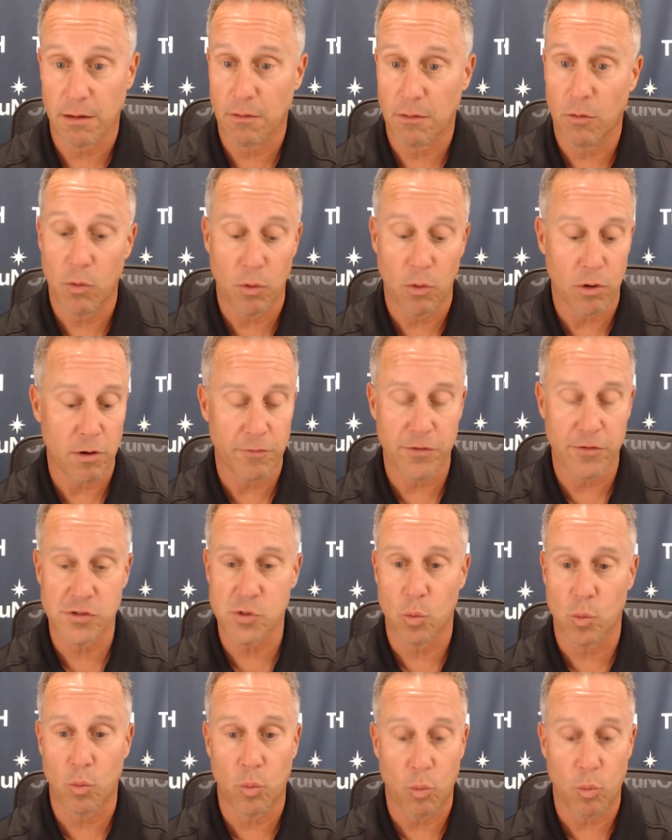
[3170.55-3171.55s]
or there's a,
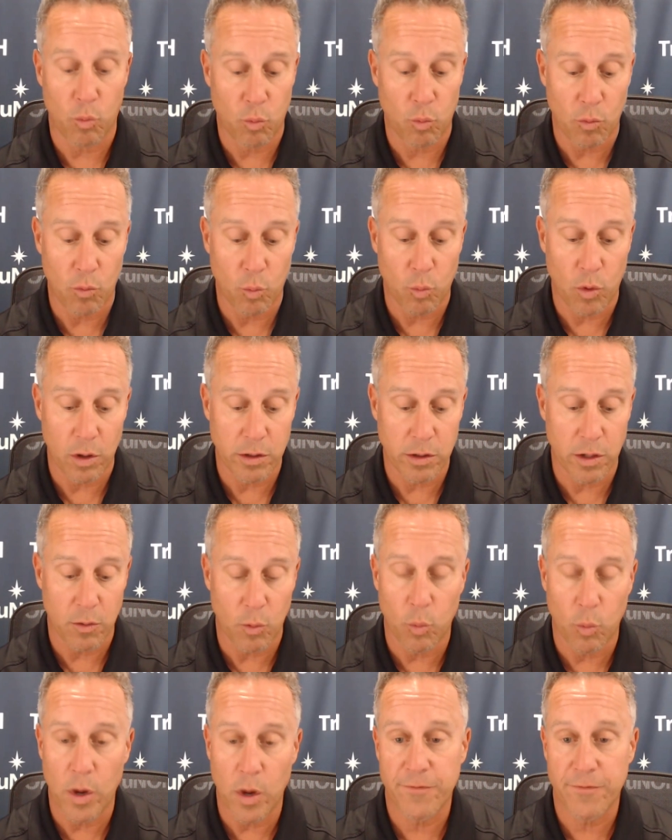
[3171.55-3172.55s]
you know,
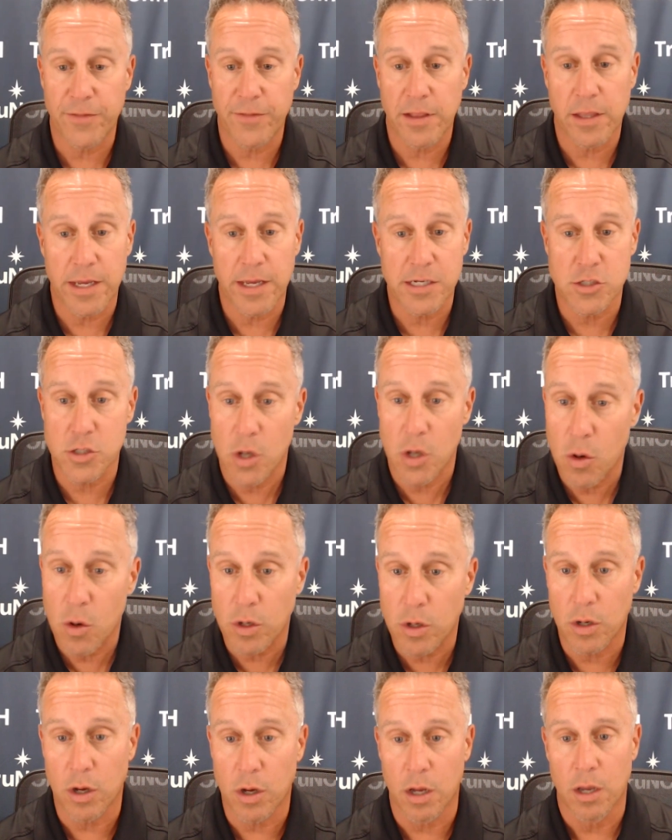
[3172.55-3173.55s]
wife that likes
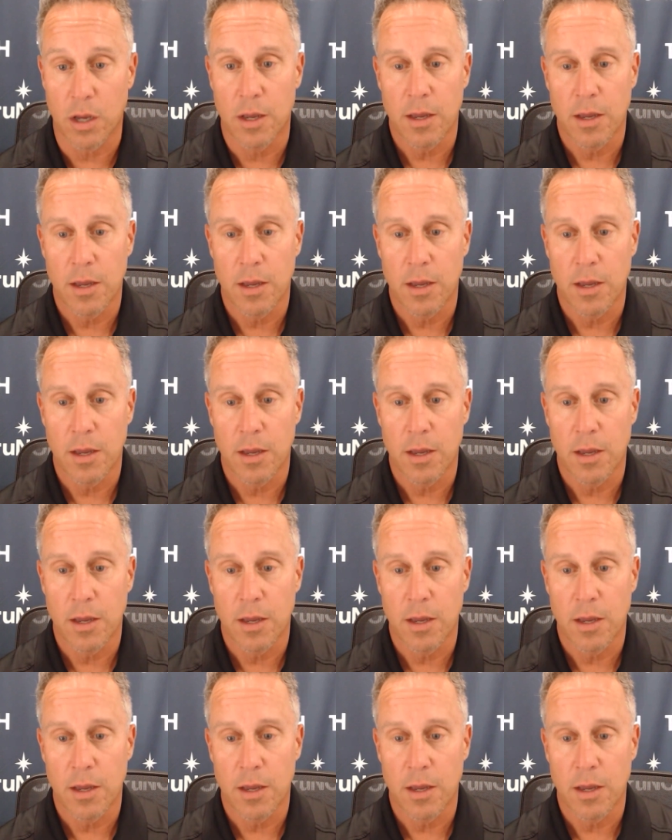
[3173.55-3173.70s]
yoga,